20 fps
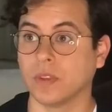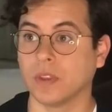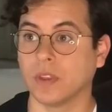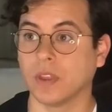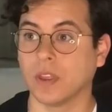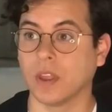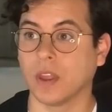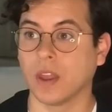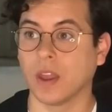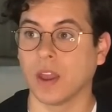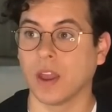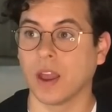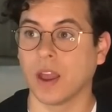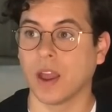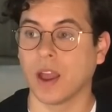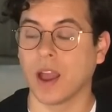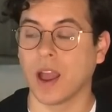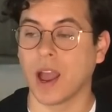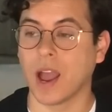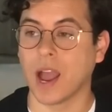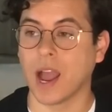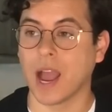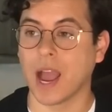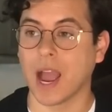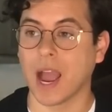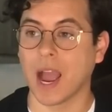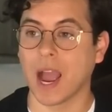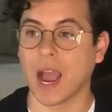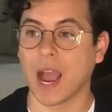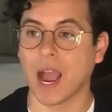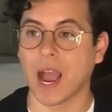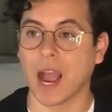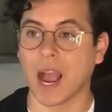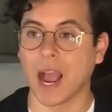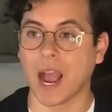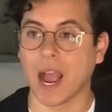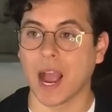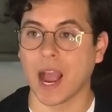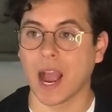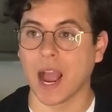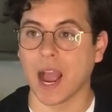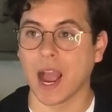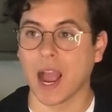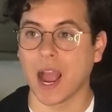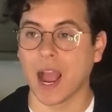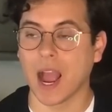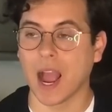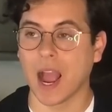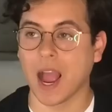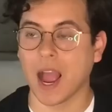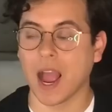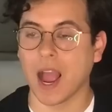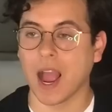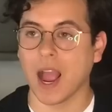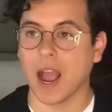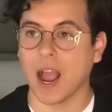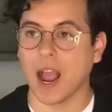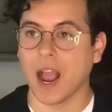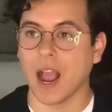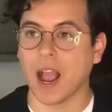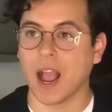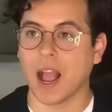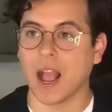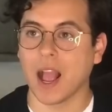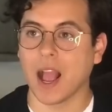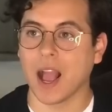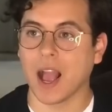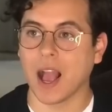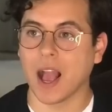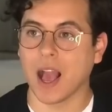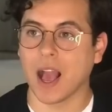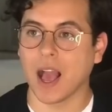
This person isn't speaking.